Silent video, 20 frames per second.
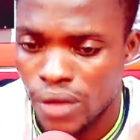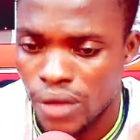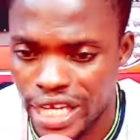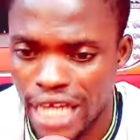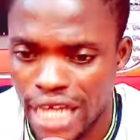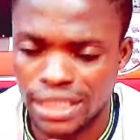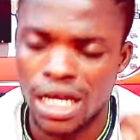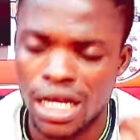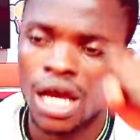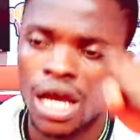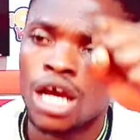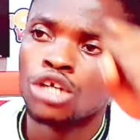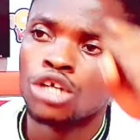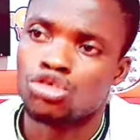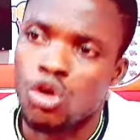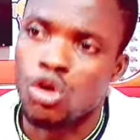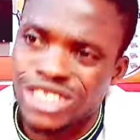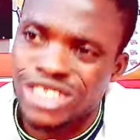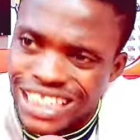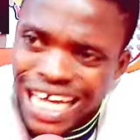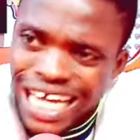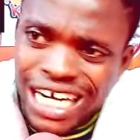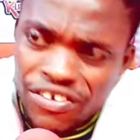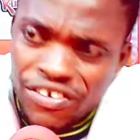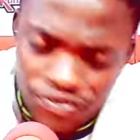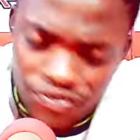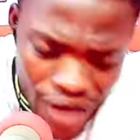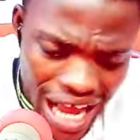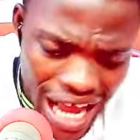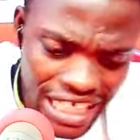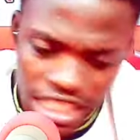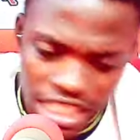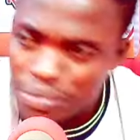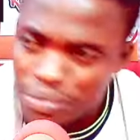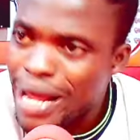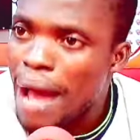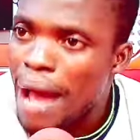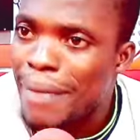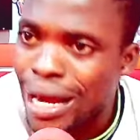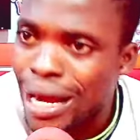yes so Sharif and me
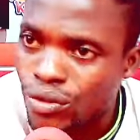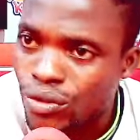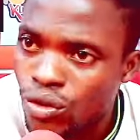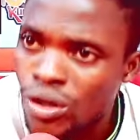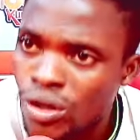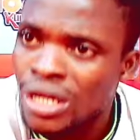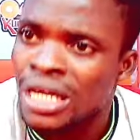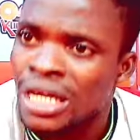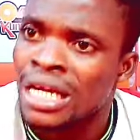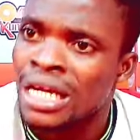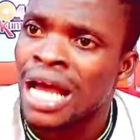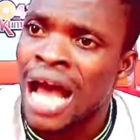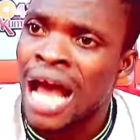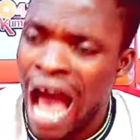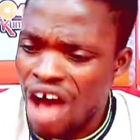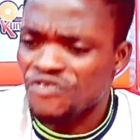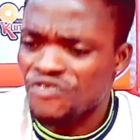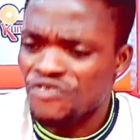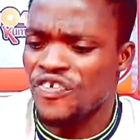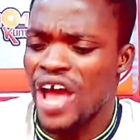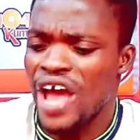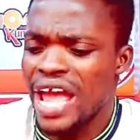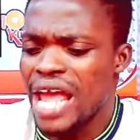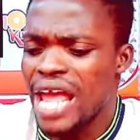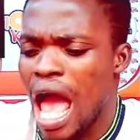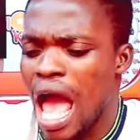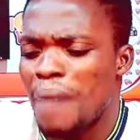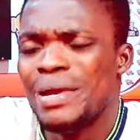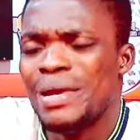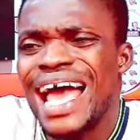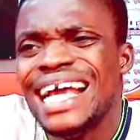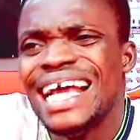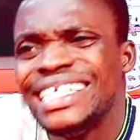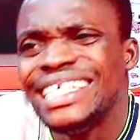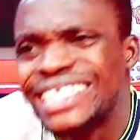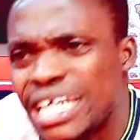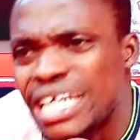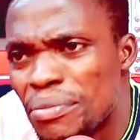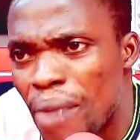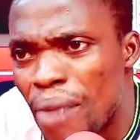am no afey e be
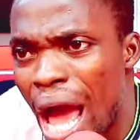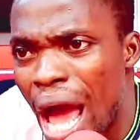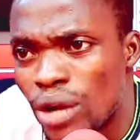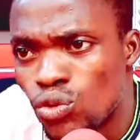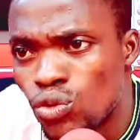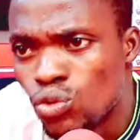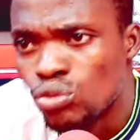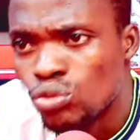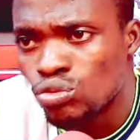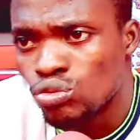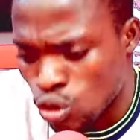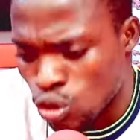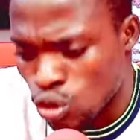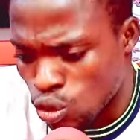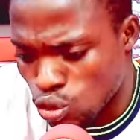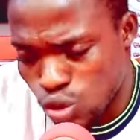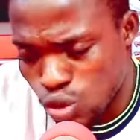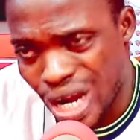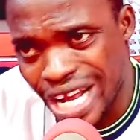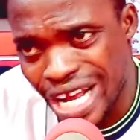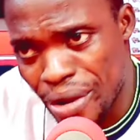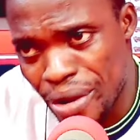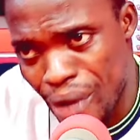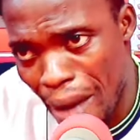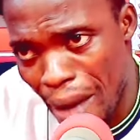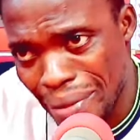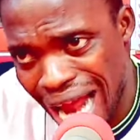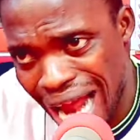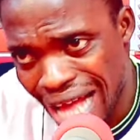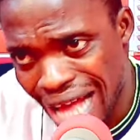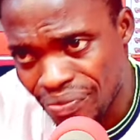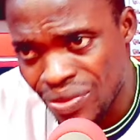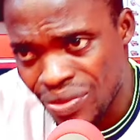intim manu work jamna